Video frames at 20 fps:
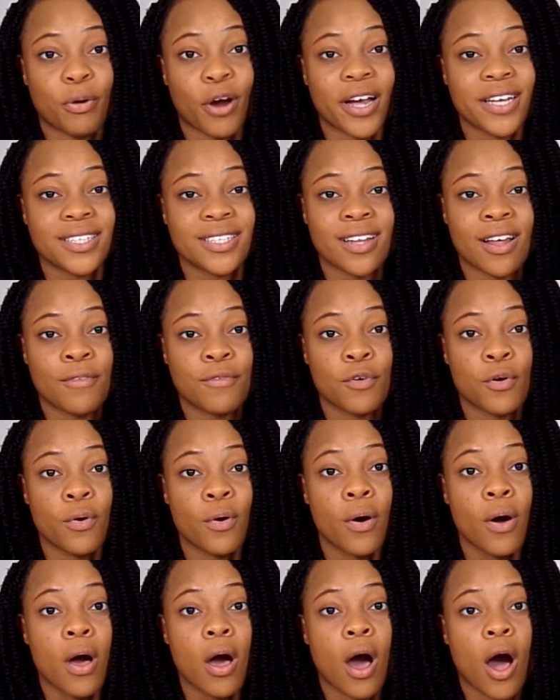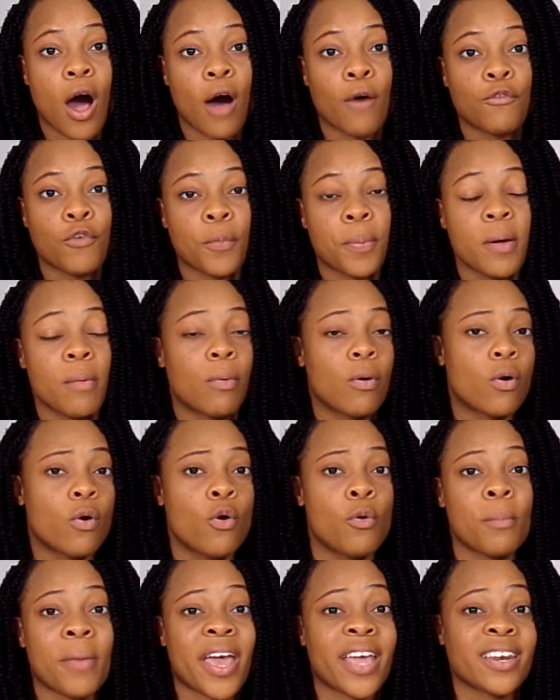level for people
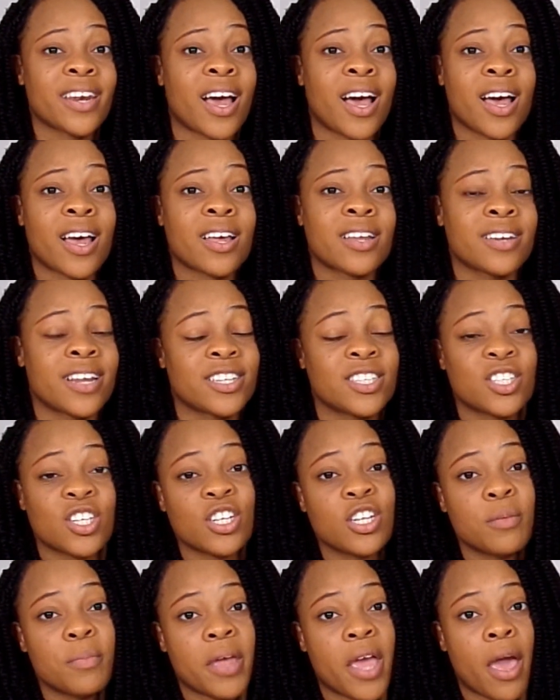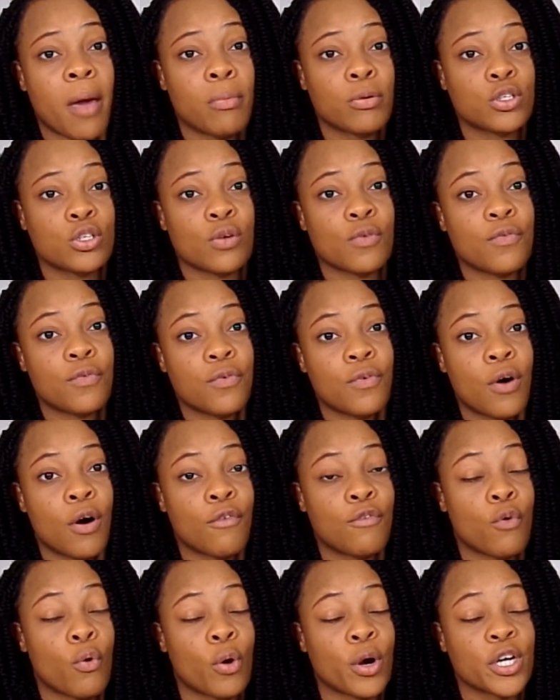who may not necessarily be able to
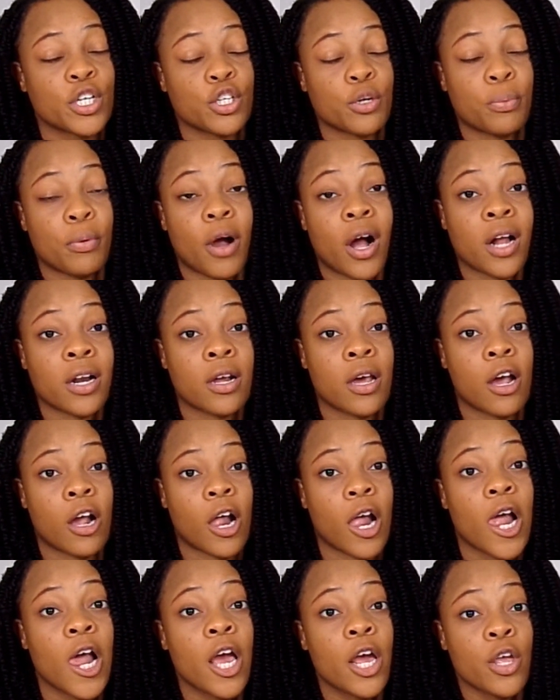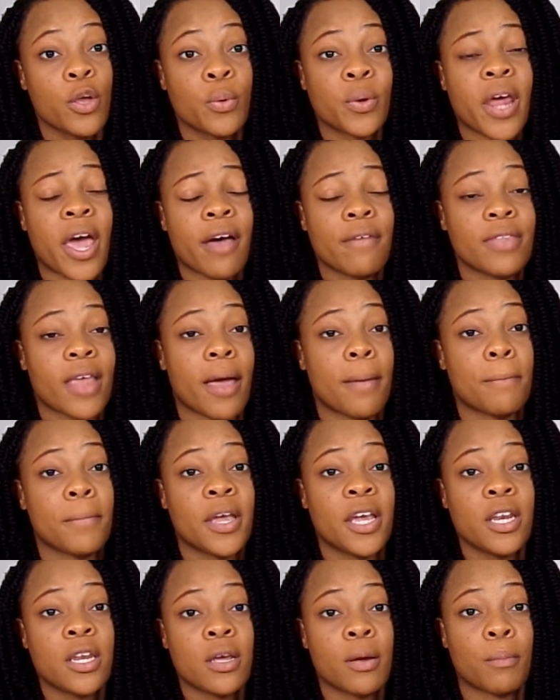afford your product. You want to have that
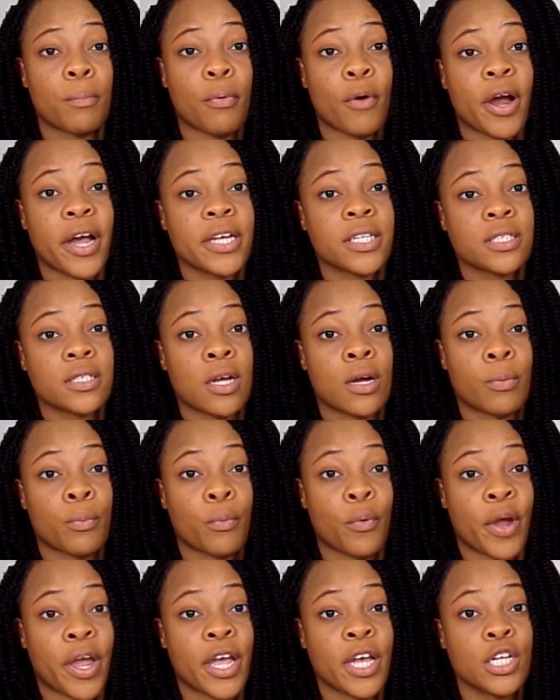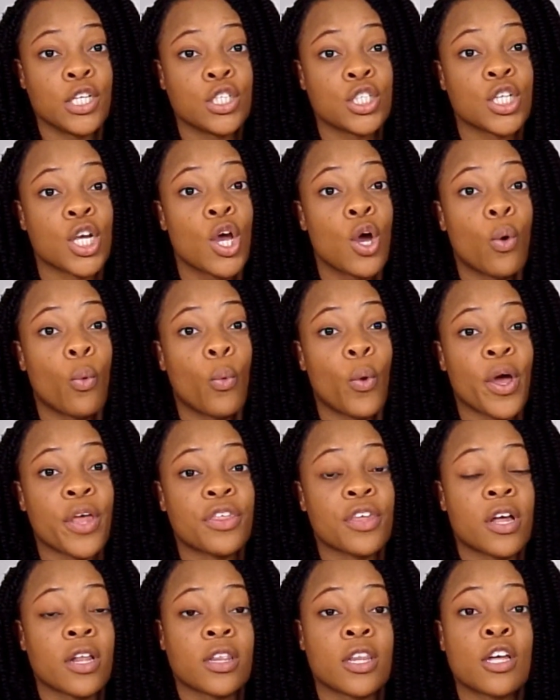medium price range
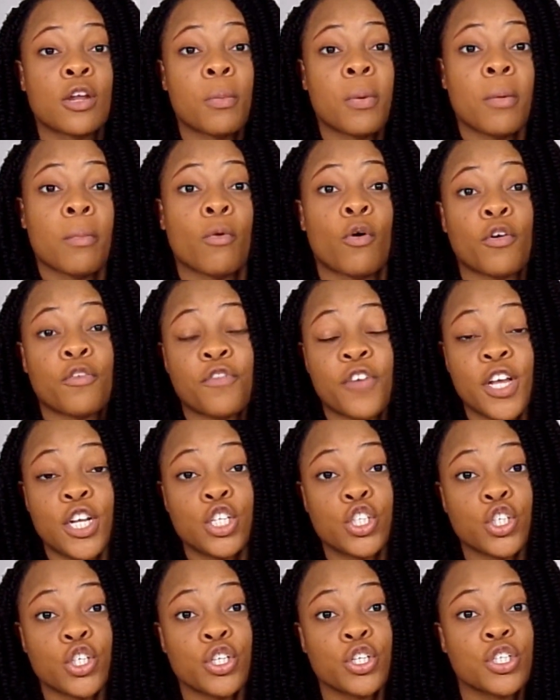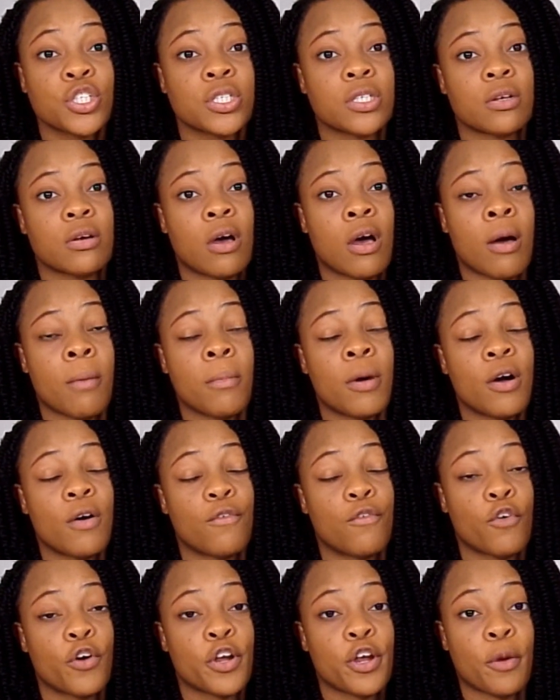with a little bit more features
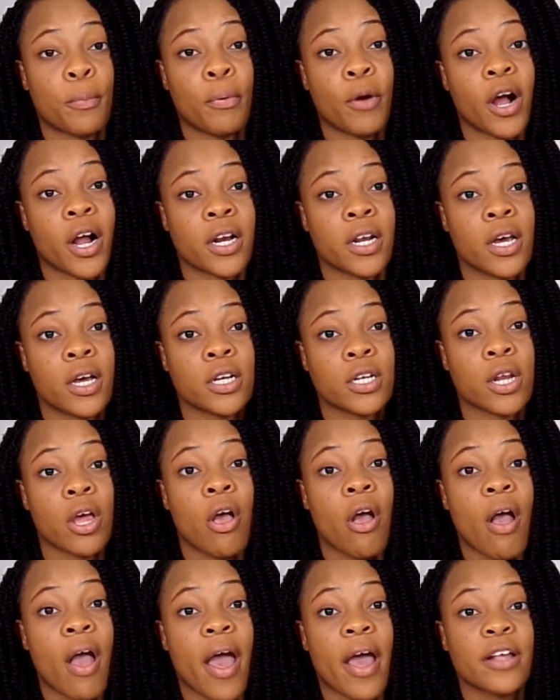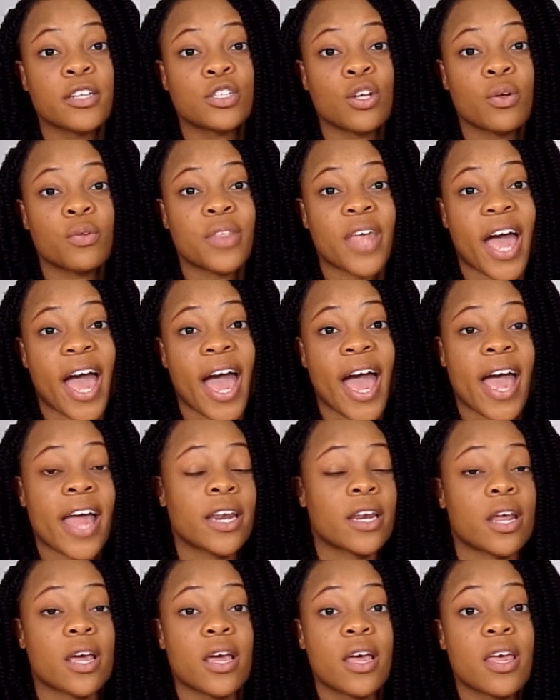for your product, so
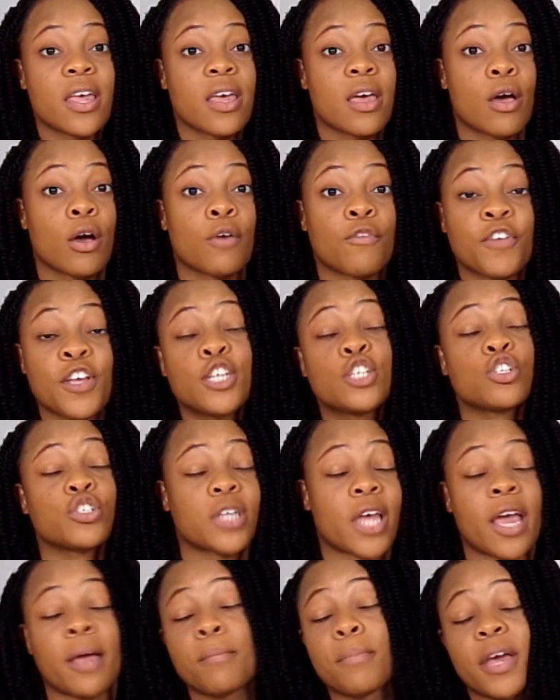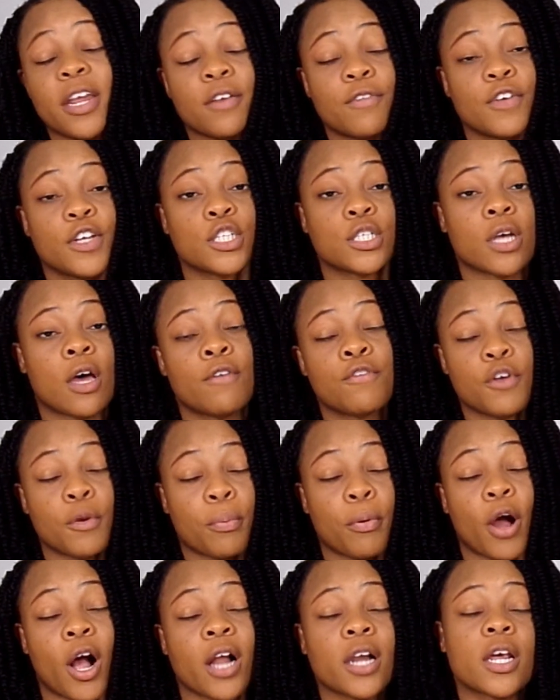that features and benefits of your
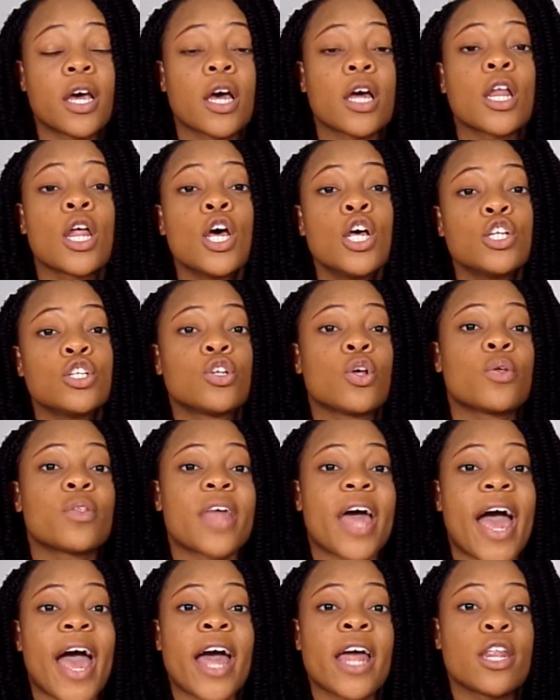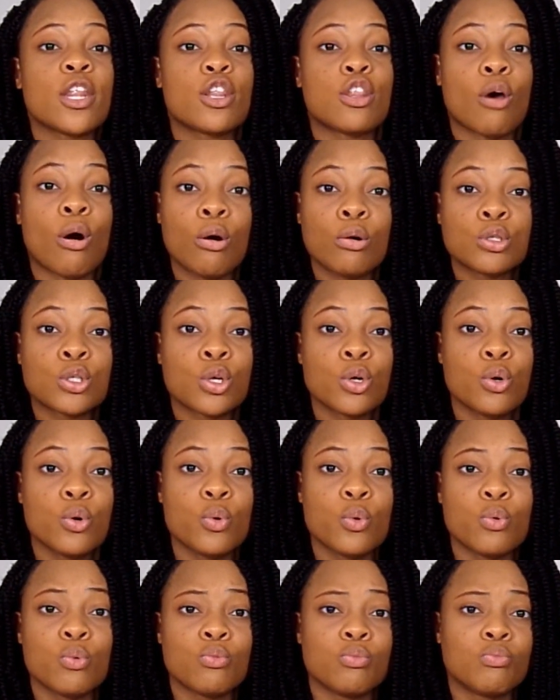product, so that those who